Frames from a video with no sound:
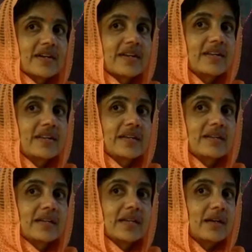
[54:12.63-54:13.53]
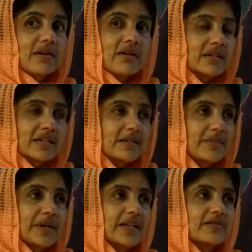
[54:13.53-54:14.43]
in, in wrong
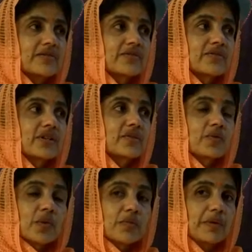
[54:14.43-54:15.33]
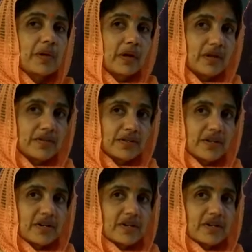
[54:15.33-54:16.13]
interpretation so that you won't be lost.